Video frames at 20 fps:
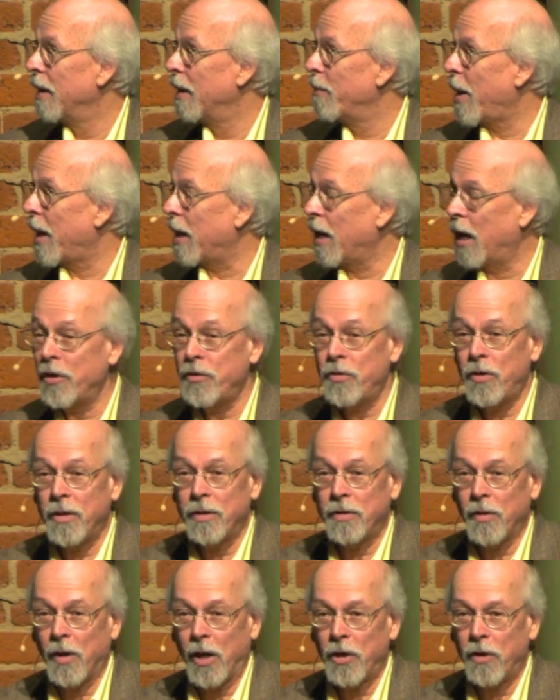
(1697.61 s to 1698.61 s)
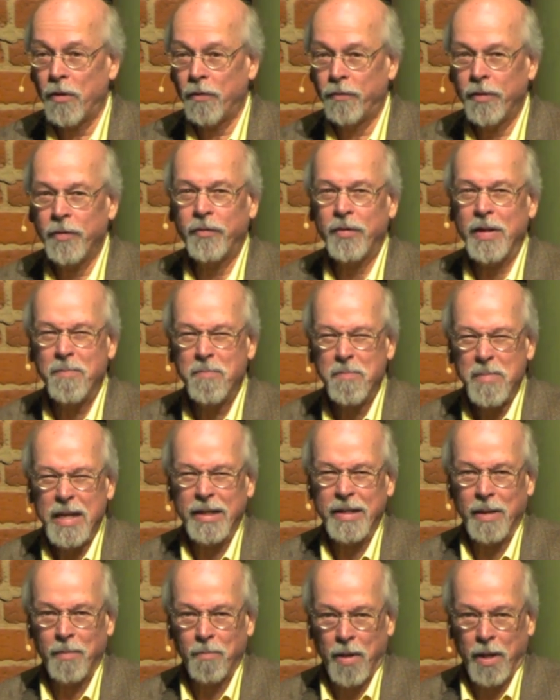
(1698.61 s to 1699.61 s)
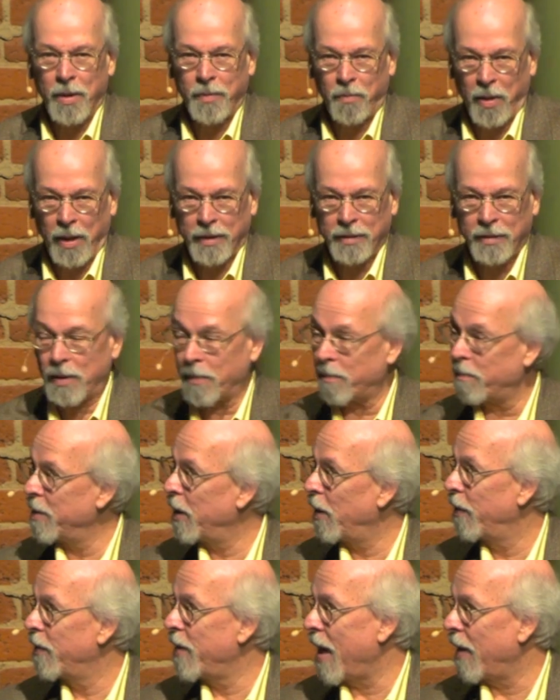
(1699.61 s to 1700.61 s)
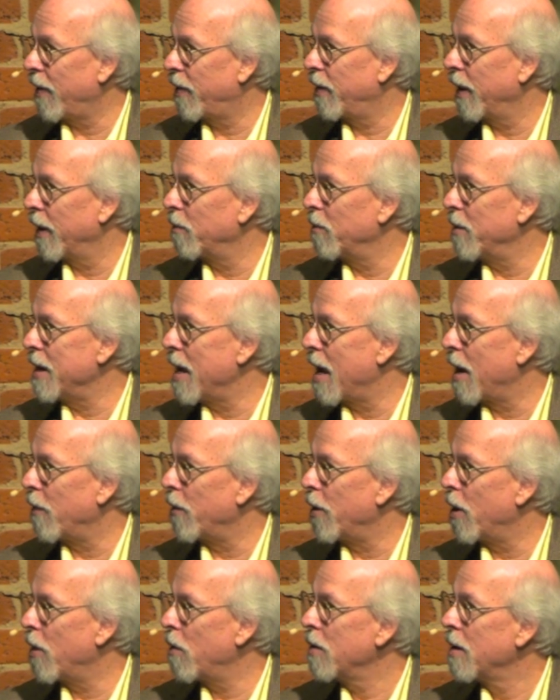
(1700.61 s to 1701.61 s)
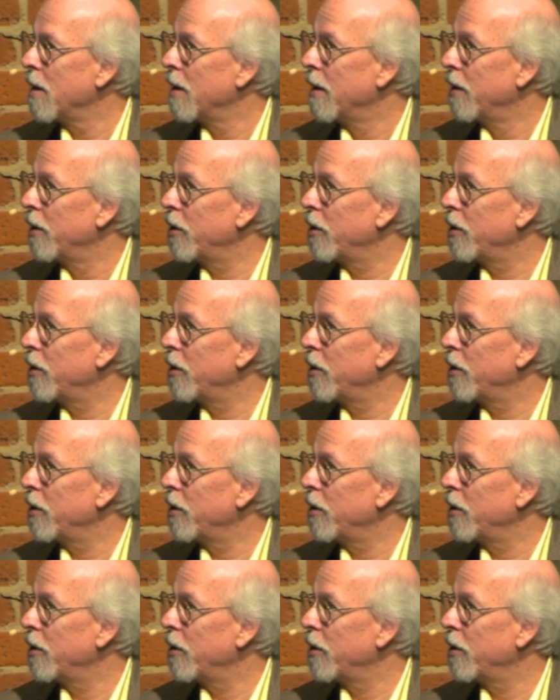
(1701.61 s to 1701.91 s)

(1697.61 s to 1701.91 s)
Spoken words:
About 100 to 150 million mud bricks to build that thing, we now know.